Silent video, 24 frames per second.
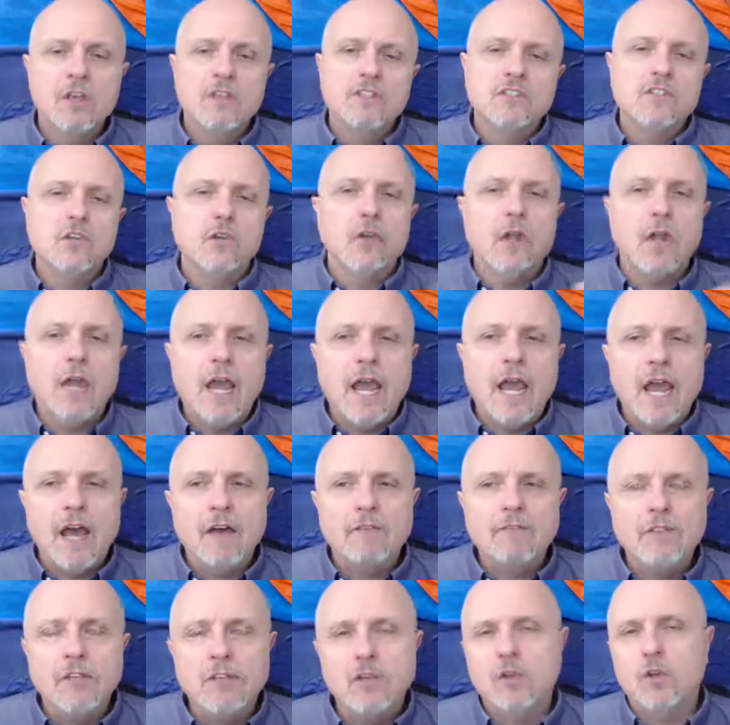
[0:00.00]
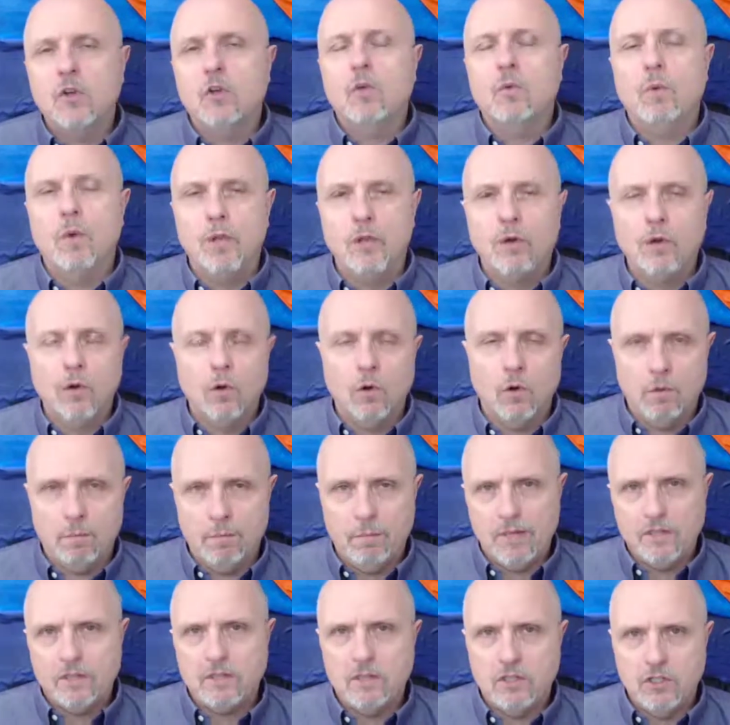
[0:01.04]
So you have to know what your core
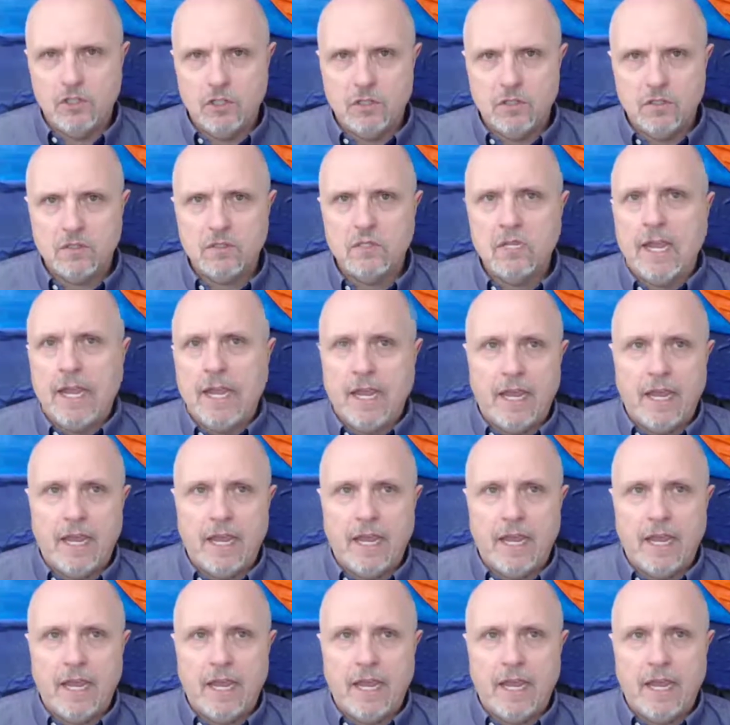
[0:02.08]
message is,